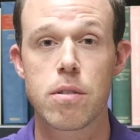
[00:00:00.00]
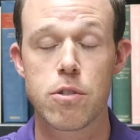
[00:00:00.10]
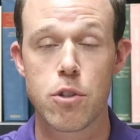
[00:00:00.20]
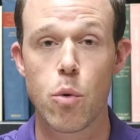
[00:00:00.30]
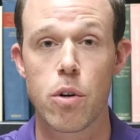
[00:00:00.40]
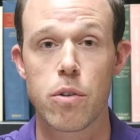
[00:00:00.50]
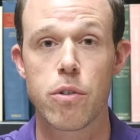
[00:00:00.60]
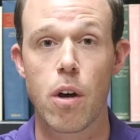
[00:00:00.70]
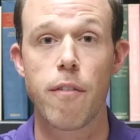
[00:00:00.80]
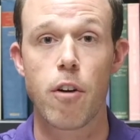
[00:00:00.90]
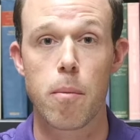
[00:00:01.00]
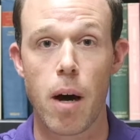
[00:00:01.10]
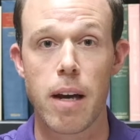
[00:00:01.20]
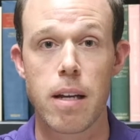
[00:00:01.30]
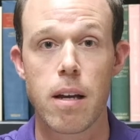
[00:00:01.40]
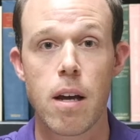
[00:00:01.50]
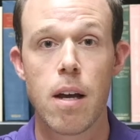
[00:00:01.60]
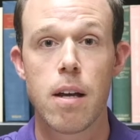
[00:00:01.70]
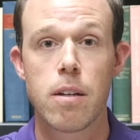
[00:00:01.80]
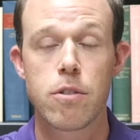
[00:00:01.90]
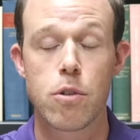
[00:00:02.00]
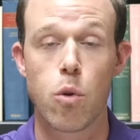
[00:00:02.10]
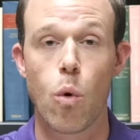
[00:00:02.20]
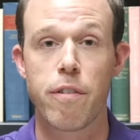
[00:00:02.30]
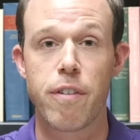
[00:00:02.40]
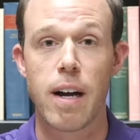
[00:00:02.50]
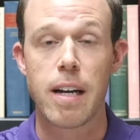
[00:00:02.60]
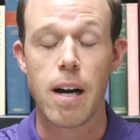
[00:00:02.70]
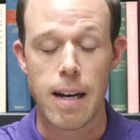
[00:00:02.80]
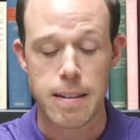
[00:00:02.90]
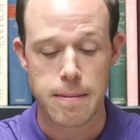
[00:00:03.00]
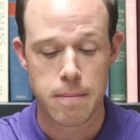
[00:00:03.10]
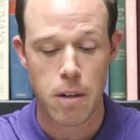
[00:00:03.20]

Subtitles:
stewards of our body to glorify God.